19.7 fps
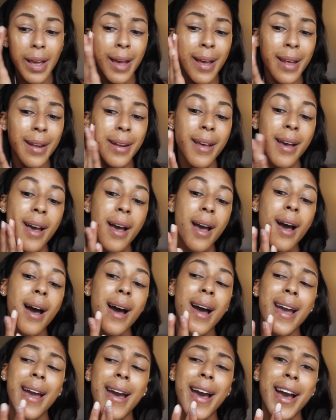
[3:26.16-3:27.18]
And
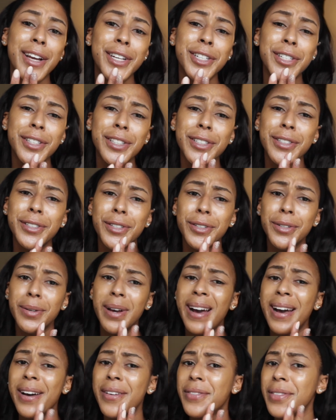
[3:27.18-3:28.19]
I actually do
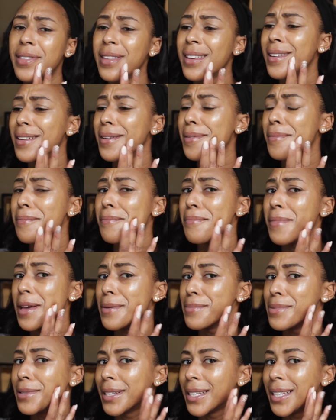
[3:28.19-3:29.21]
have the
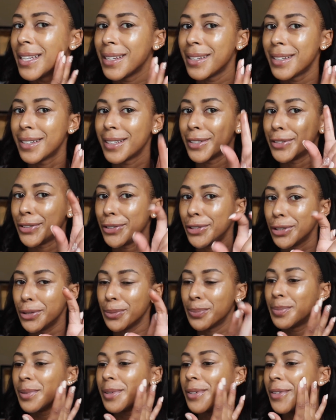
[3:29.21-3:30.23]
Maybelline
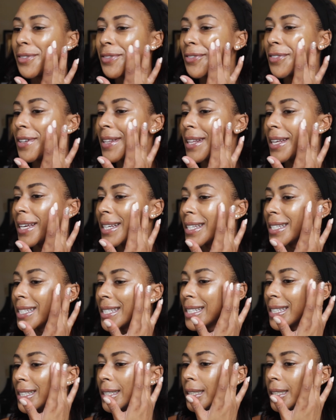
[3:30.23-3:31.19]
dupe for this,